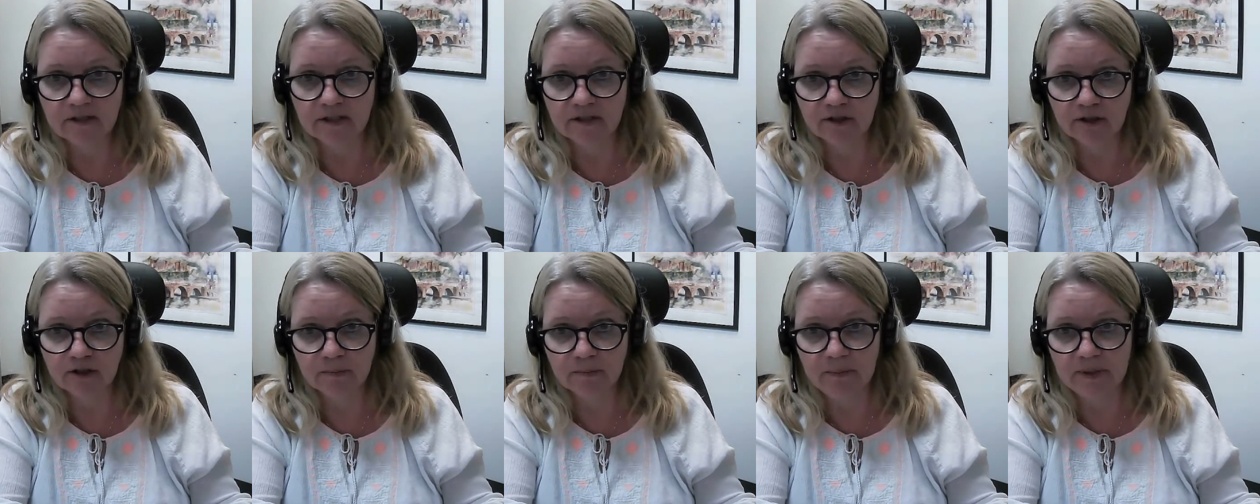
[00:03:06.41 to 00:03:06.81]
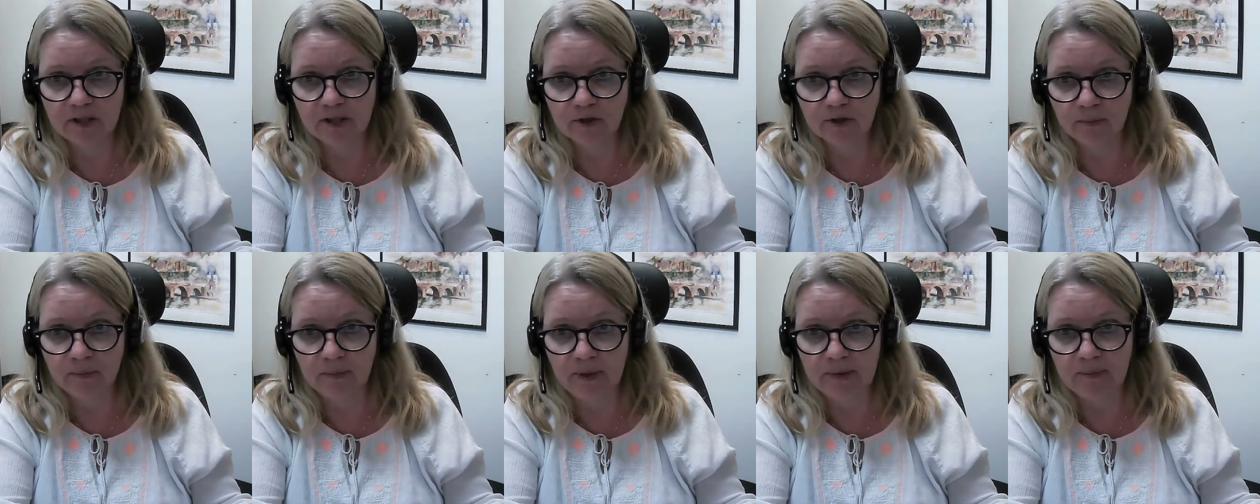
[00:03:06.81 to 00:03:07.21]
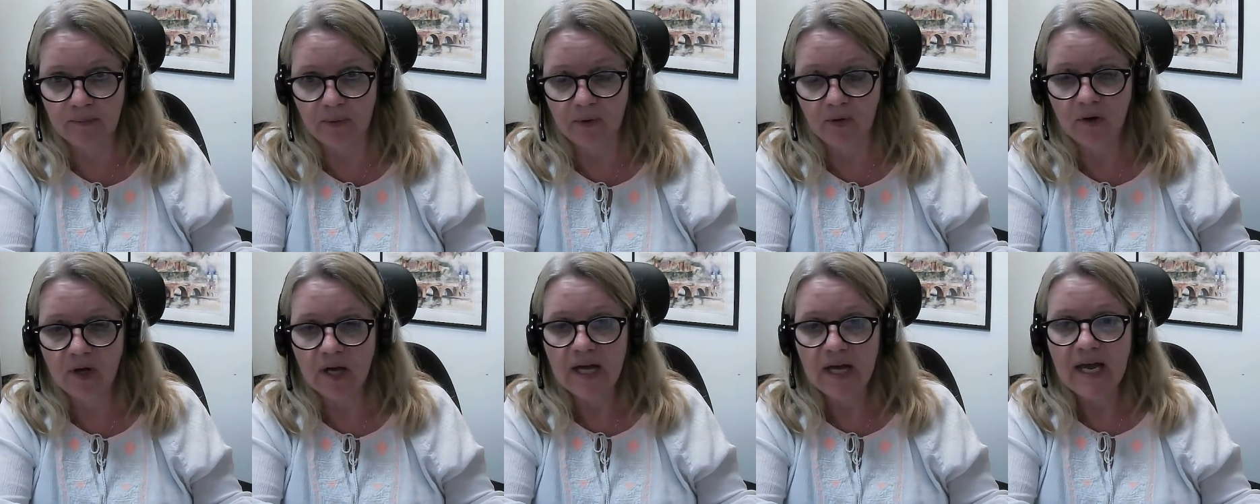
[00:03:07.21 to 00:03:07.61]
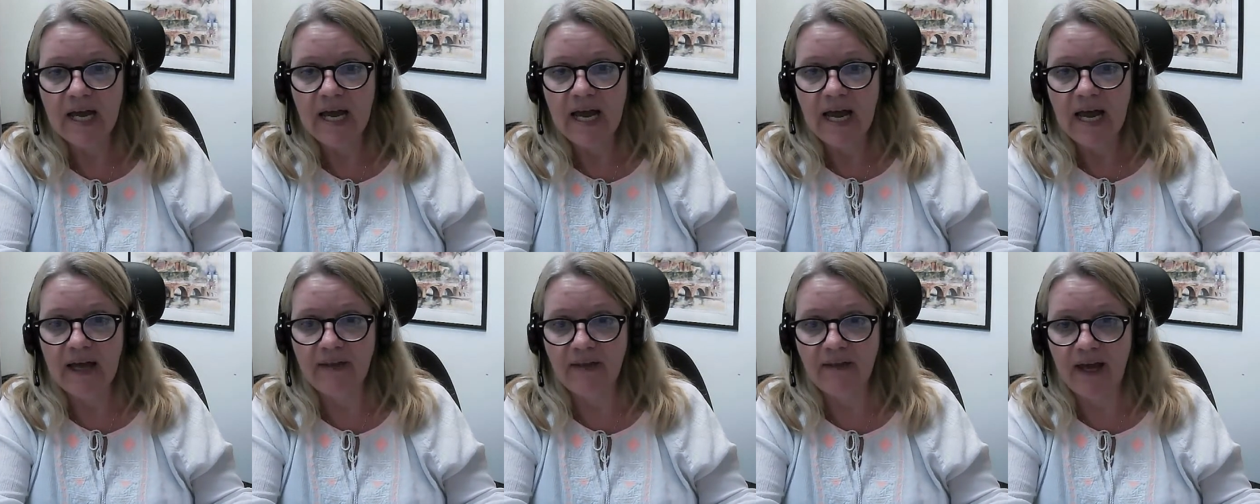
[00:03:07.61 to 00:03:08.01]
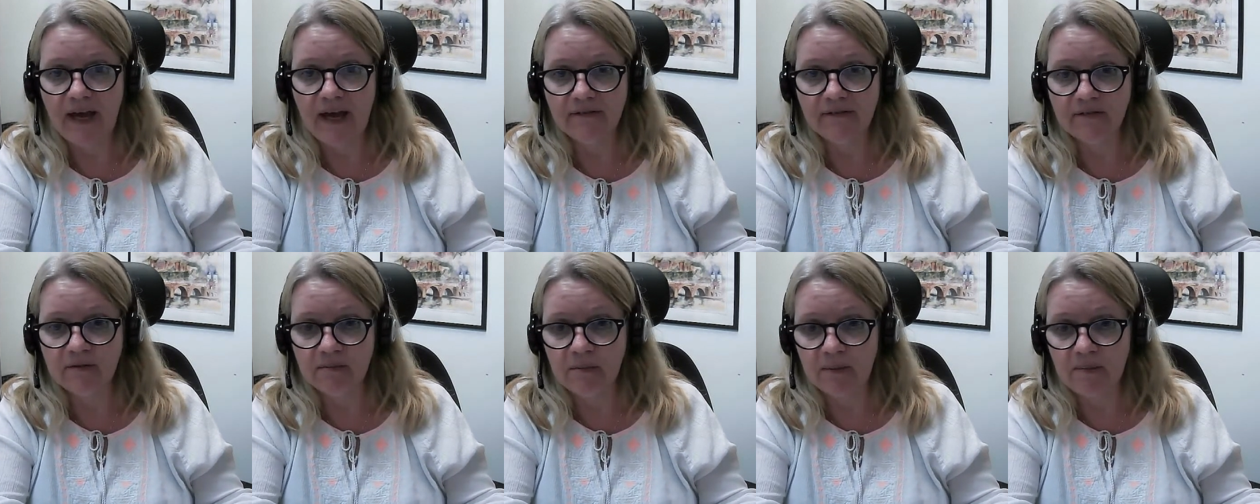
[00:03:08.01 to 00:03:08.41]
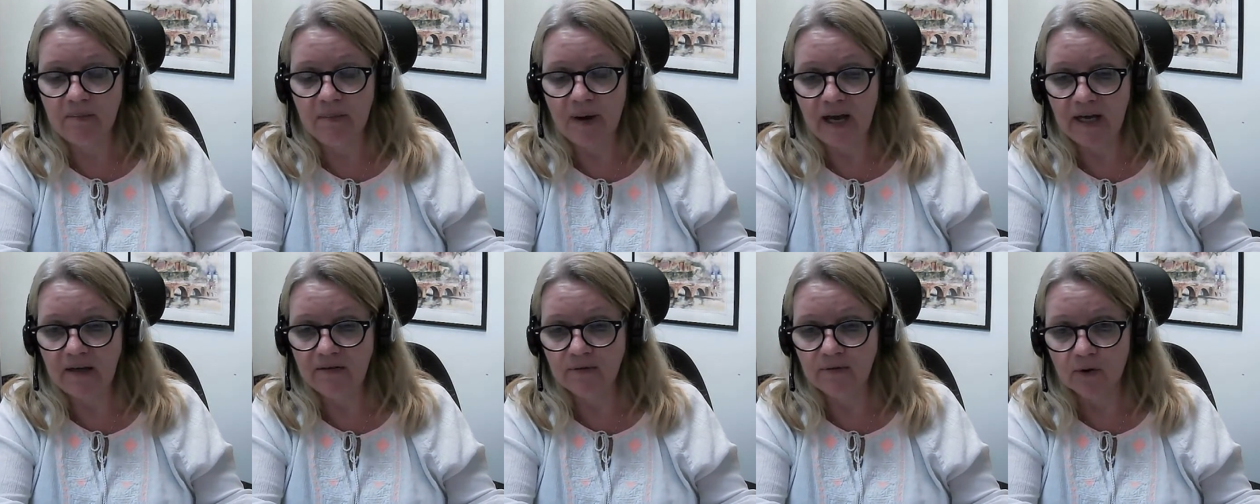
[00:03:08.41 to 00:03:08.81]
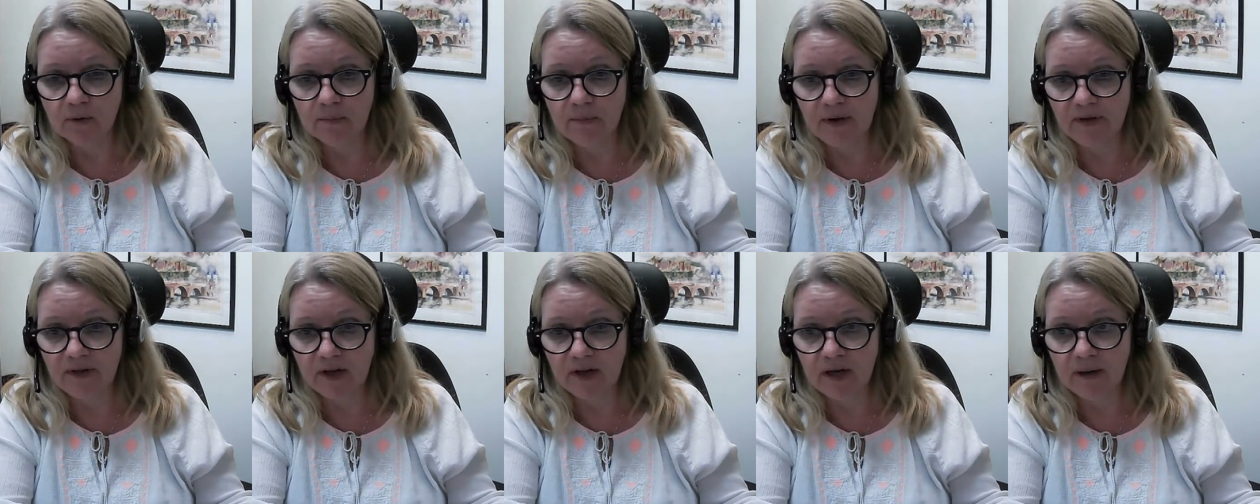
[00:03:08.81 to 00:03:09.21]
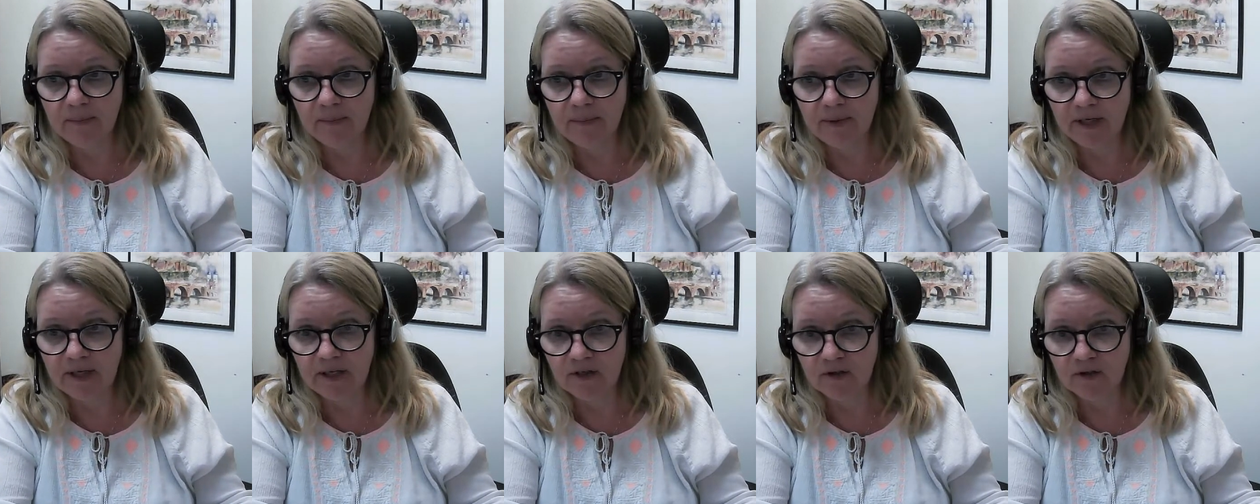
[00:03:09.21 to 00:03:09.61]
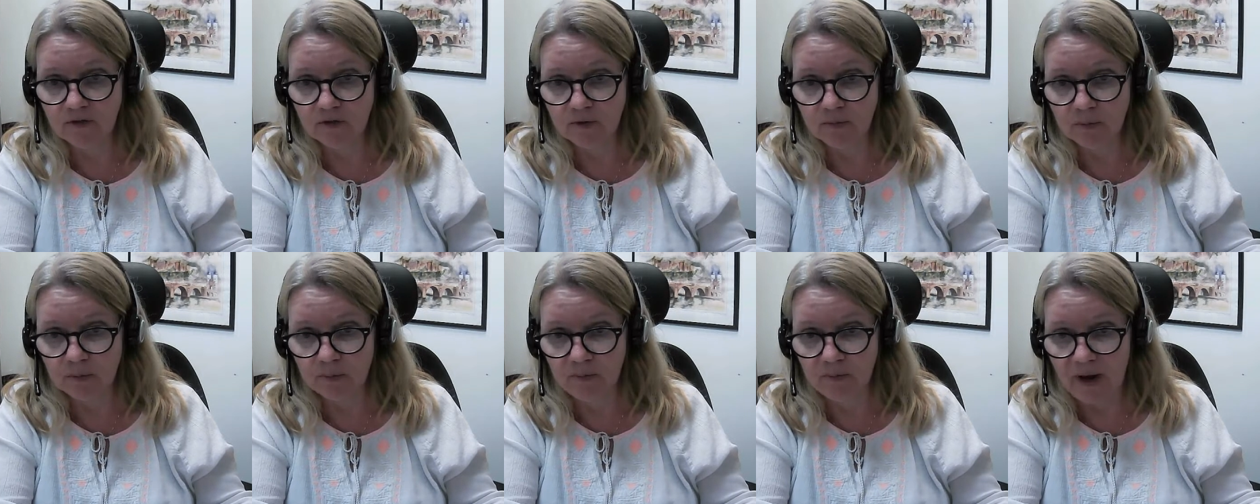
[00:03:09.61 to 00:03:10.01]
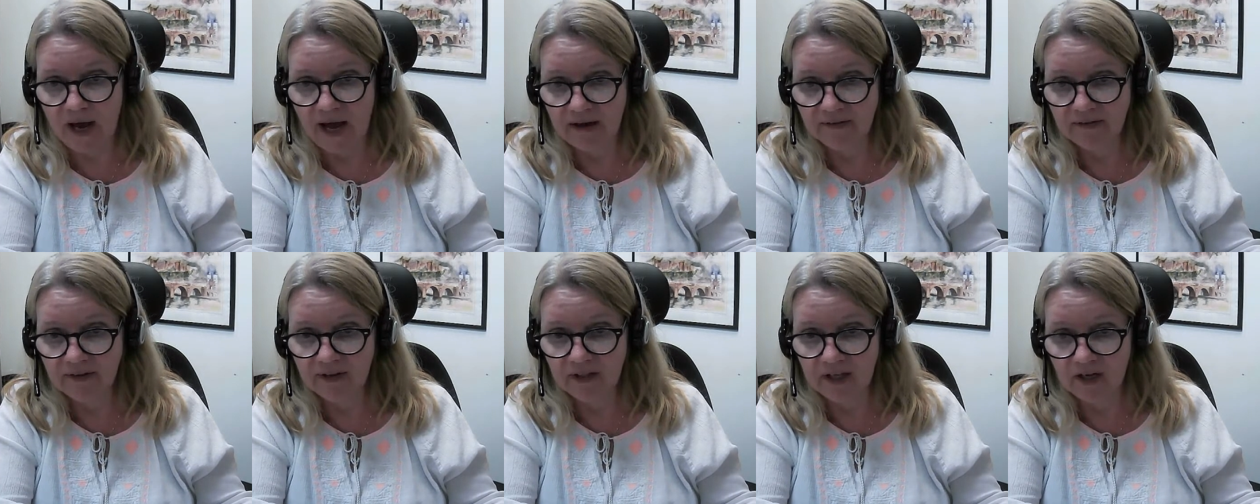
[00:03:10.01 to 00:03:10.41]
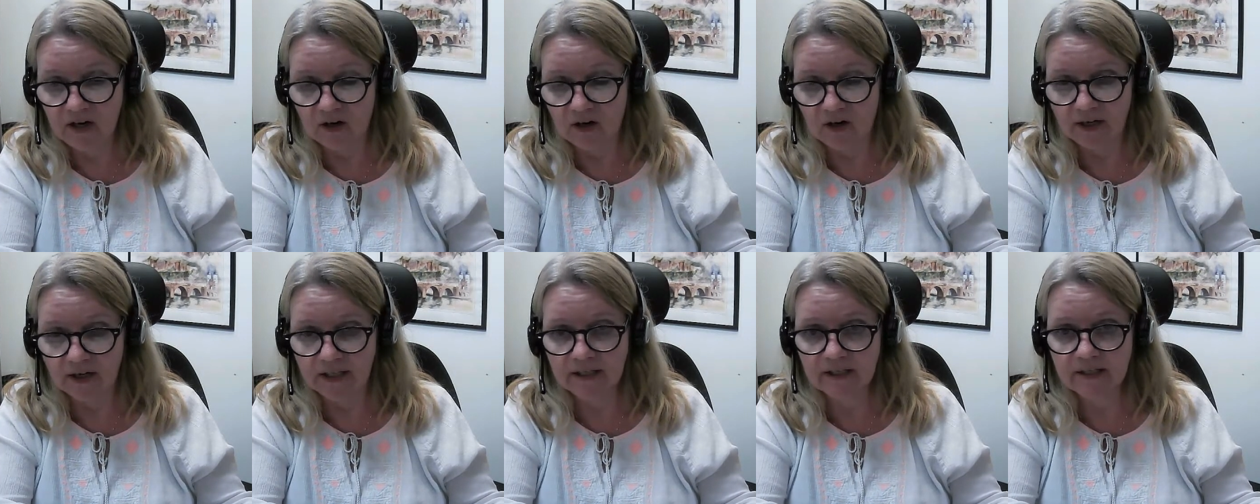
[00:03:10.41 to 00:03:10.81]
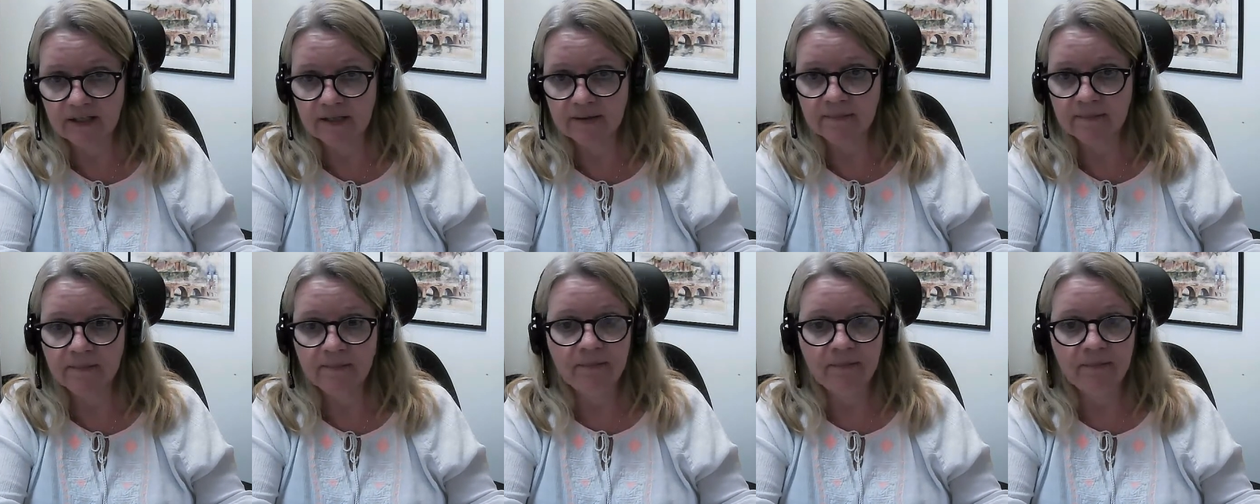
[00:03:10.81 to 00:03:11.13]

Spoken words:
They're special people, and they have to be paid for by the company who's having the audit,